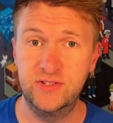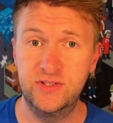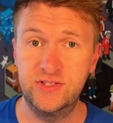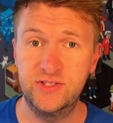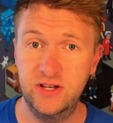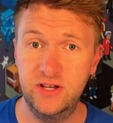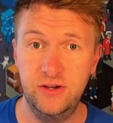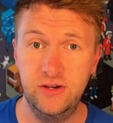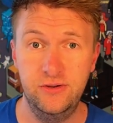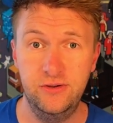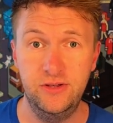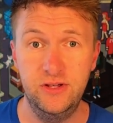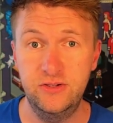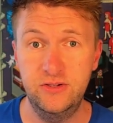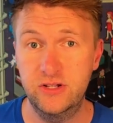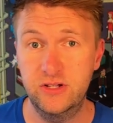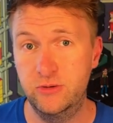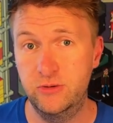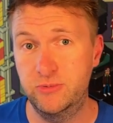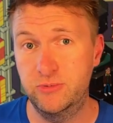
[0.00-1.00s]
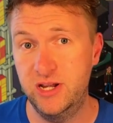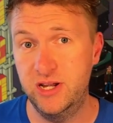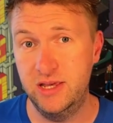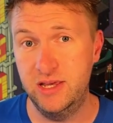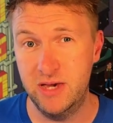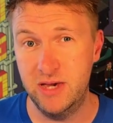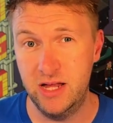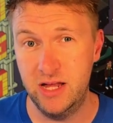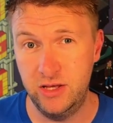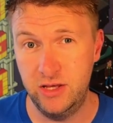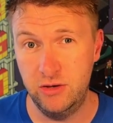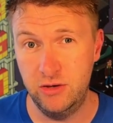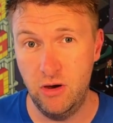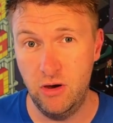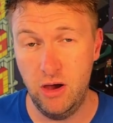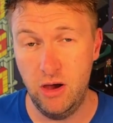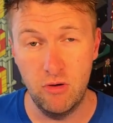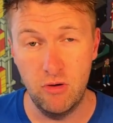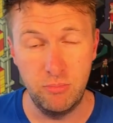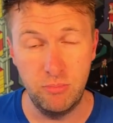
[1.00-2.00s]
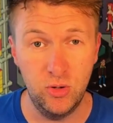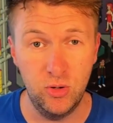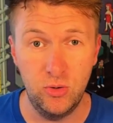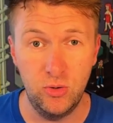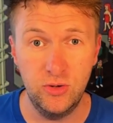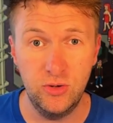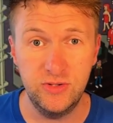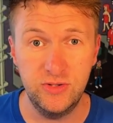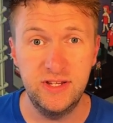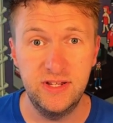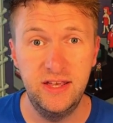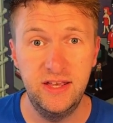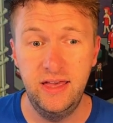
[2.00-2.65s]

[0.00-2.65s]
So UserLoop can email you a report